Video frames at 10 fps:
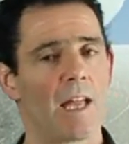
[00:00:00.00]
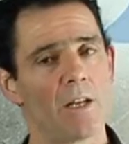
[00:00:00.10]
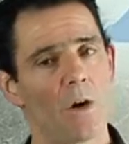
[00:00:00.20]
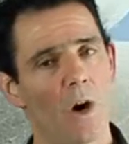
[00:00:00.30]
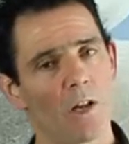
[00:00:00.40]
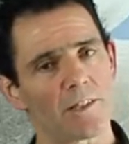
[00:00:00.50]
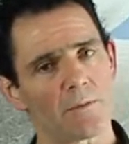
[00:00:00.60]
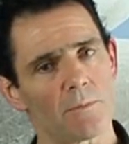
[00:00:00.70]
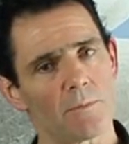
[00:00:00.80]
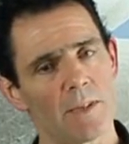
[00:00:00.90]
And you
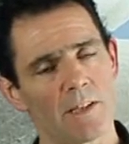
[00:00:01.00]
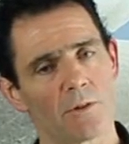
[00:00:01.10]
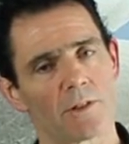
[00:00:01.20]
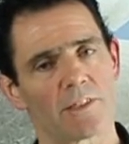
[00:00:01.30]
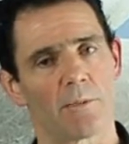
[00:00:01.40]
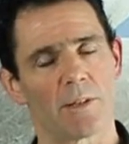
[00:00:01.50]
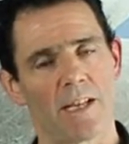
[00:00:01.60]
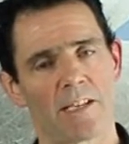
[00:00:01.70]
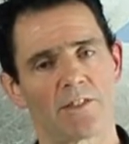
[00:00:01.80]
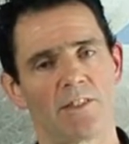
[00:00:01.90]
also may notice that when I
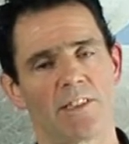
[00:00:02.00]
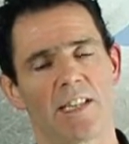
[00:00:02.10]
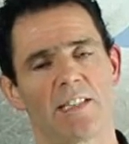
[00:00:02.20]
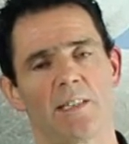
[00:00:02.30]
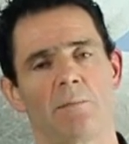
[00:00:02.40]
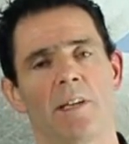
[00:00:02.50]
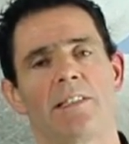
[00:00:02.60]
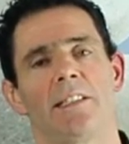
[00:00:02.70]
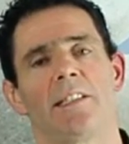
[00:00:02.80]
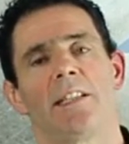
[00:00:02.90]
ask you to take a deep
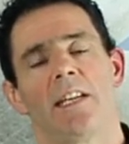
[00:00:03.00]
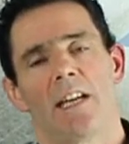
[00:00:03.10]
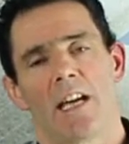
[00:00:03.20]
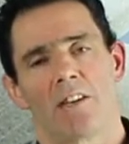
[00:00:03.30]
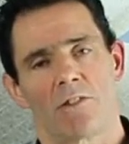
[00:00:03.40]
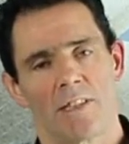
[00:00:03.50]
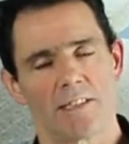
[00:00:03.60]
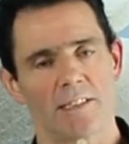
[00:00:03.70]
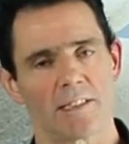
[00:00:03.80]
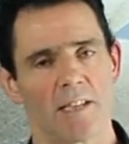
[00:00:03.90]
breath in and
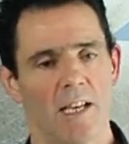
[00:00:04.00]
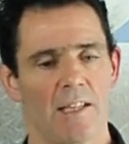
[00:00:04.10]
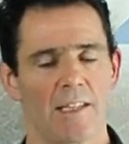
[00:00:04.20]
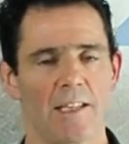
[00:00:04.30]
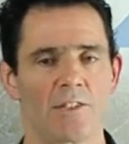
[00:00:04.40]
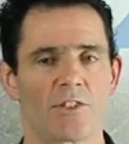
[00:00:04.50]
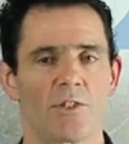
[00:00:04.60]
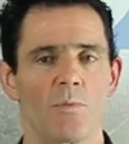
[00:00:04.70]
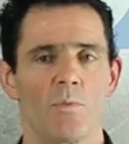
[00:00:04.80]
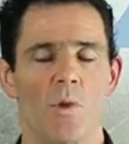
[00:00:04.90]
release it, that in
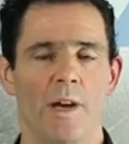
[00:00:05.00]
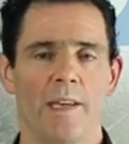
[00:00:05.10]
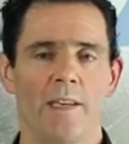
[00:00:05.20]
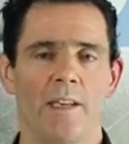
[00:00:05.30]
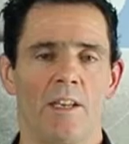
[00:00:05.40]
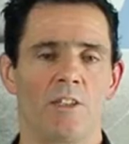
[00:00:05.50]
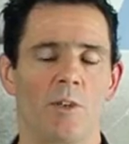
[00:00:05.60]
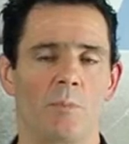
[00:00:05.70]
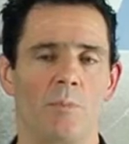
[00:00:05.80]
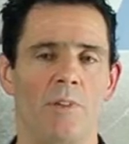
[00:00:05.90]
some way
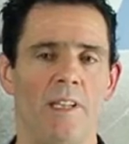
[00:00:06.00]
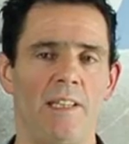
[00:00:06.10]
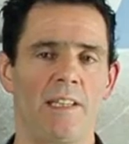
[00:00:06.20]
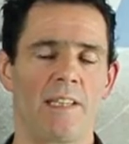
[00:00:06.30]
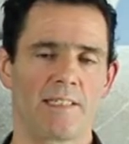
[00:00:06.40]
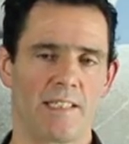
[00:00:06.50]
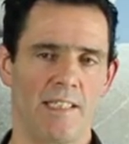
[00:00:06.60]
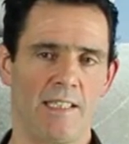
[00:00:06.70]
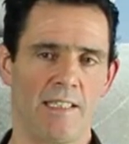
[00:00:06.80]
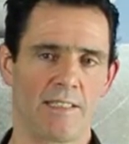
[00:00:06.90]
your breathing has
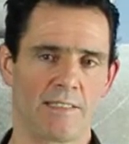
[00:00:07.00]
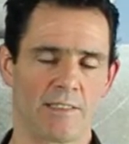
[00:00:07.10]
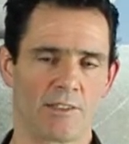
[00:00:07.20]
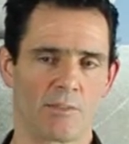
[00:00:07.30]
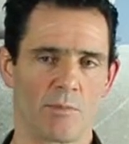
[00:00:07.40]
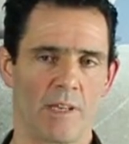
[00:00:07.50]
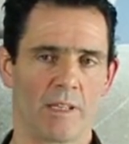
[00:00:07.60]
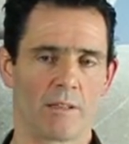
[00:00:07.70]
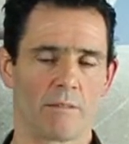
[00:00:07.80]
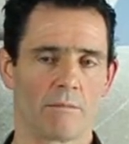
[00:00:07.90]
eased in some
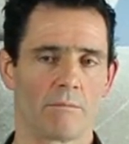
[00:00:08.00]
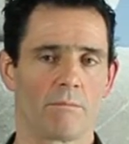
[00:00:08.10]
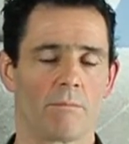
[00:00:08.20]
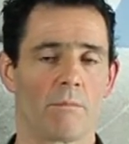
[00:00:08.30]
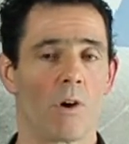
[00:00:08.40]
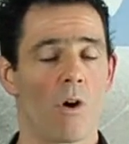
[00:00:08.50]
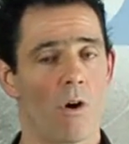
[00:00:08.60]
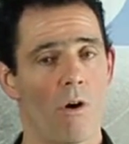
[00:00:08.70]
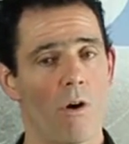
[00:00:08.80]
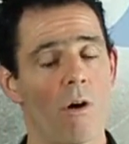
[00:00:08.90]
way.
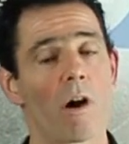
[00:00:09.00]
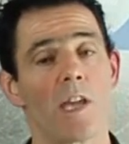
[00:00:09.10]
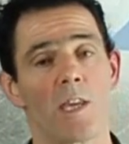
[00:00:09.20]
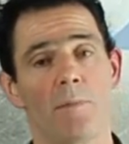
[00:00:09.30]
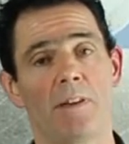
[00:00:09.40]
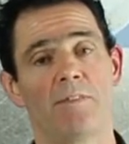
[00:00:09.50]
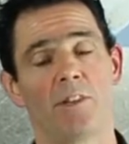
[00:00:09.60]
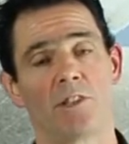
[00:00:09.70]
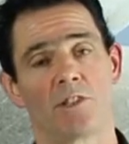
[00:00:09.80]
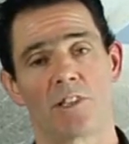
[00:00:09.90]
Or you may
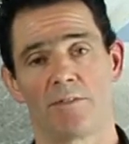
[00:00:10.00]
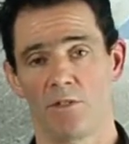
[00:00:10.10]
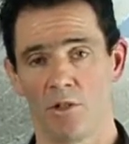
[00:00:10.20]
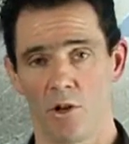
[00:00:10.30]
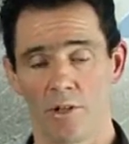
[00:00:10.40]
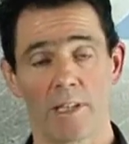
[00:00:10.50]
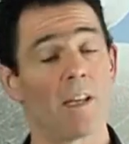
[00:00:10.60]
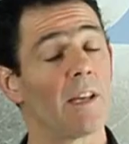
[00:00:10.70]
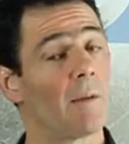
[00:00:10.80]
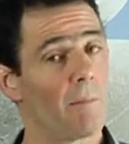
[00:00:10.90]
find yourself
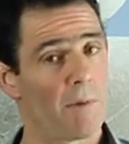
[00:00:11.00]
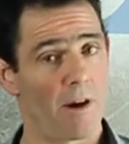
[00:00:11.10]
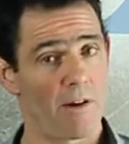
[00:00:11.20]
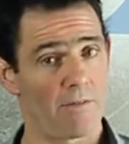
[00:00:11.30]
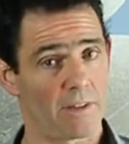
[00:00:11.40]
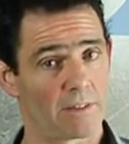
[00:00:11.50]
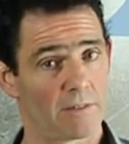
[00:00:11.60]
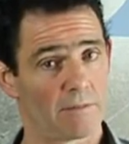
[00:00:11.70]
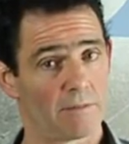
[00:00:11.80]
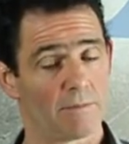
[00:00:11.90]
yawning. Perfect.